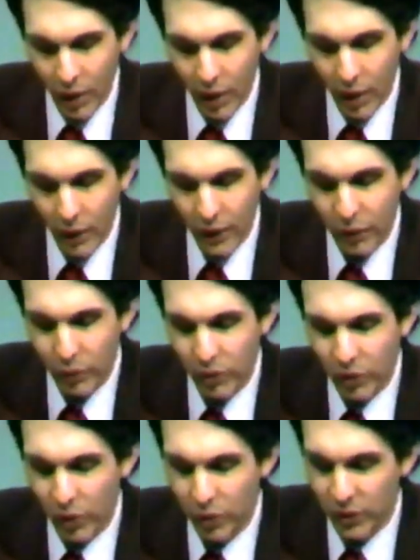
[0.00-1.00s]
These were
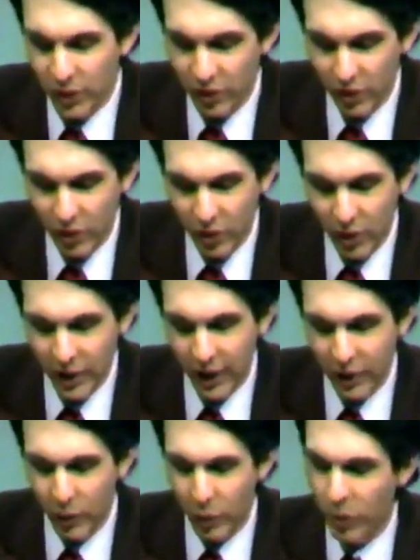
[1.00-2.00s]
children that just couldn't get
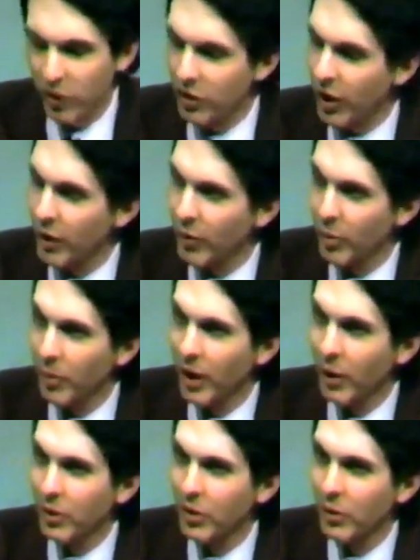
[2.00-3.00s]
the words out of their
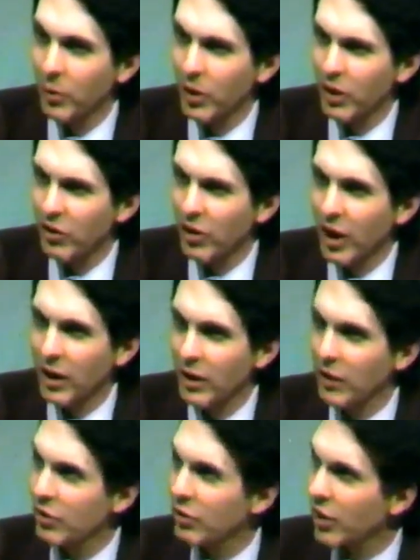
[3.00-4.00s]
mouth. What exactly
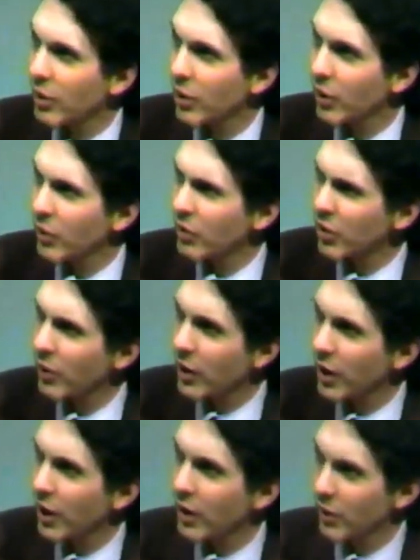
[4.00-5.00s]
is stuttering? What's going
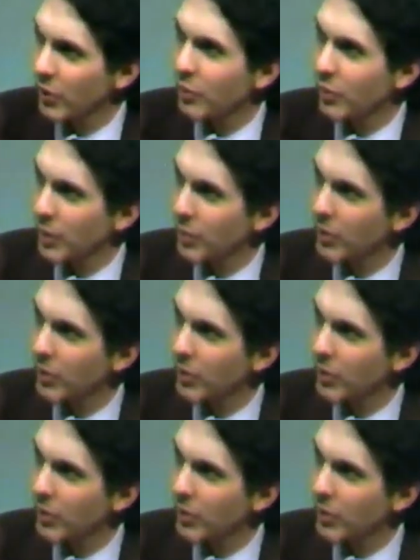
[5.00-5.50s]
on in those people?